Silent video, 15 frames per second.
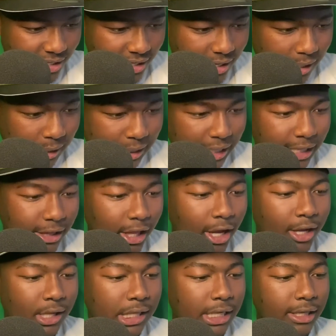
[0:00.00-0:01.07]
See,
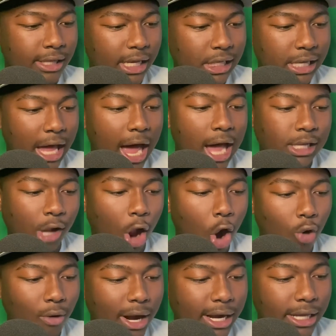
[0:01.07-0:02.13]
look, see, this guy's
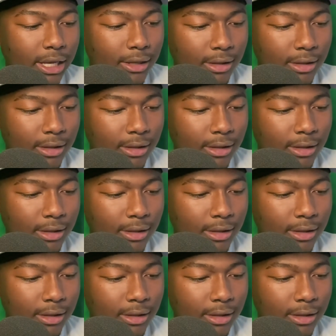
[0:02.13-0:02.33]
already